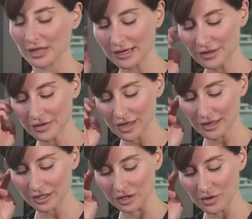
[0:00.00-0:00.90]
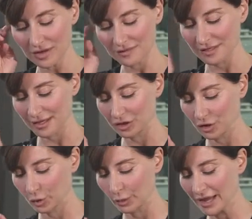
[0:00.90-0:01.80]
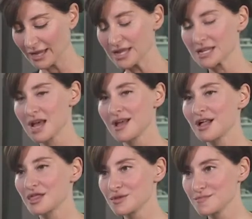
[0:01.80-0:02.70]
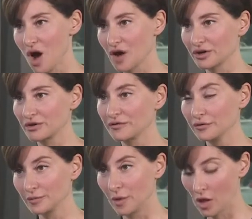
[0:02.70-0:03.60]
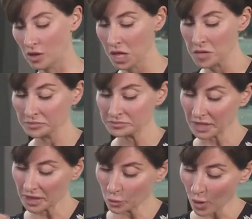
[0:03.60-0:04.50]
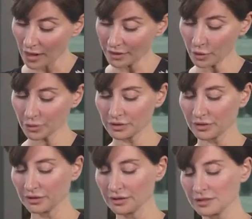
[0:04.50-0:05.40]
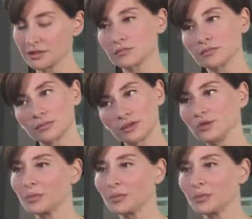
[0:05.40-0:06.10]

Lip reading: I know that you have said you created the modern football, and while you were doing this, you